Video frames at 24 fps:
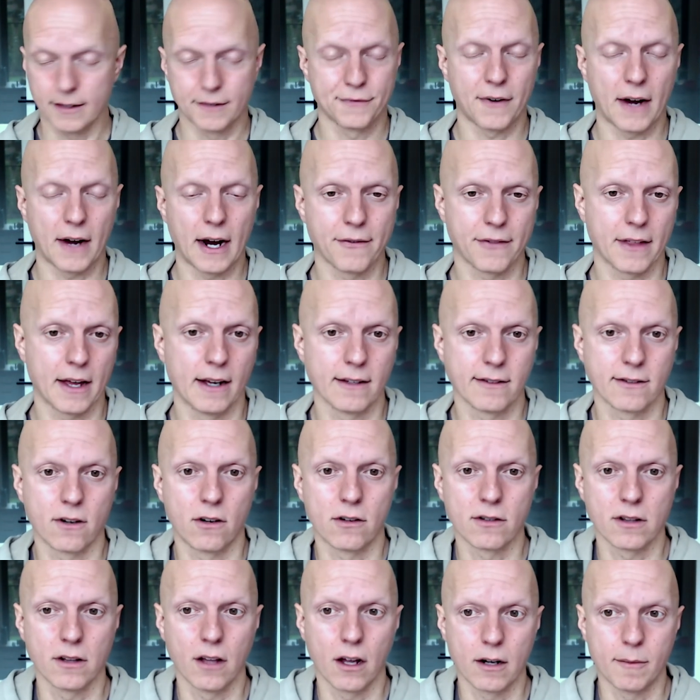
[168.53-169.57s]
five thousand
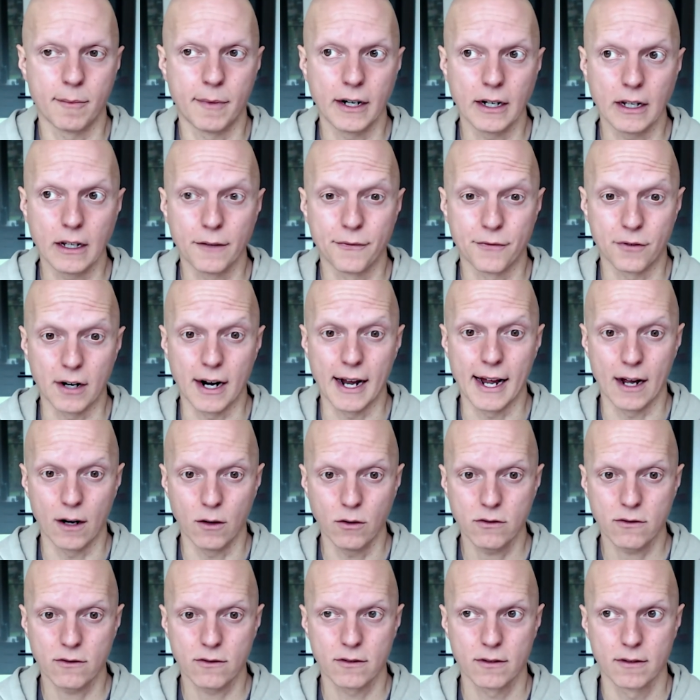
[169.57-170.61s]
dollars a lot of money for a
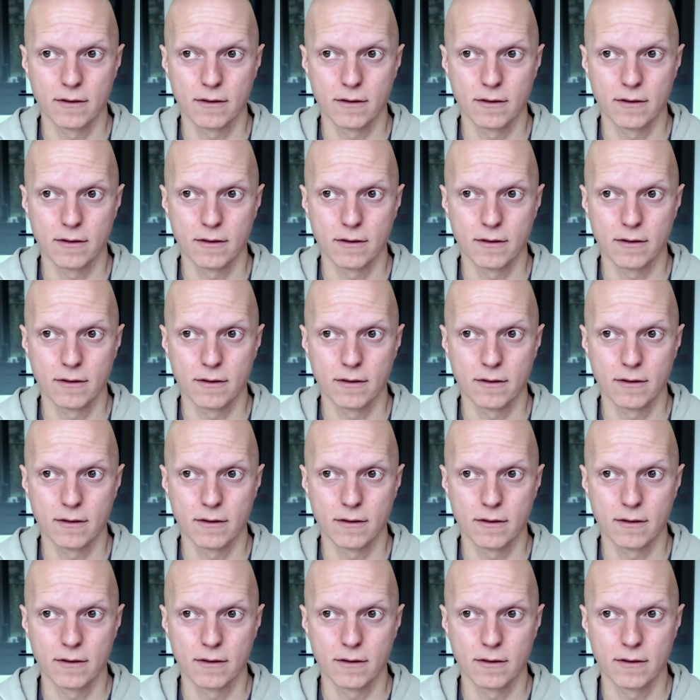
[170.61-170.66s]
house?